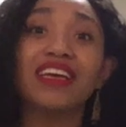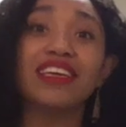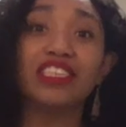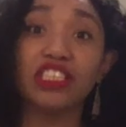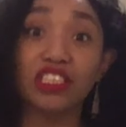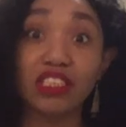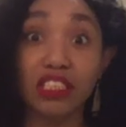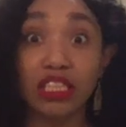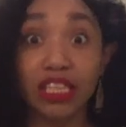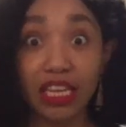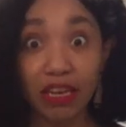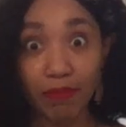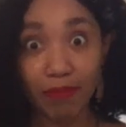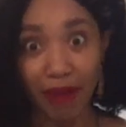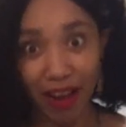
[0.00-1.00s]
just
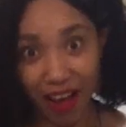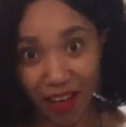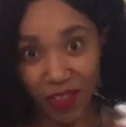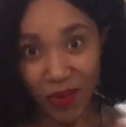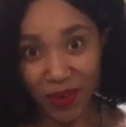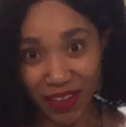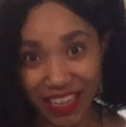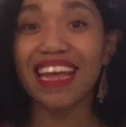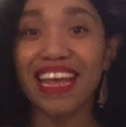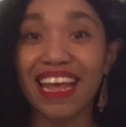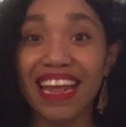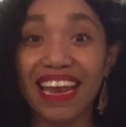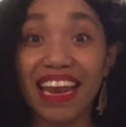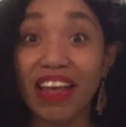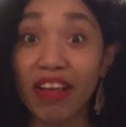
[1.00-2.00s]
click my other link
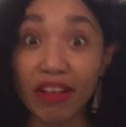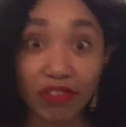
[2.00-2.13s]
and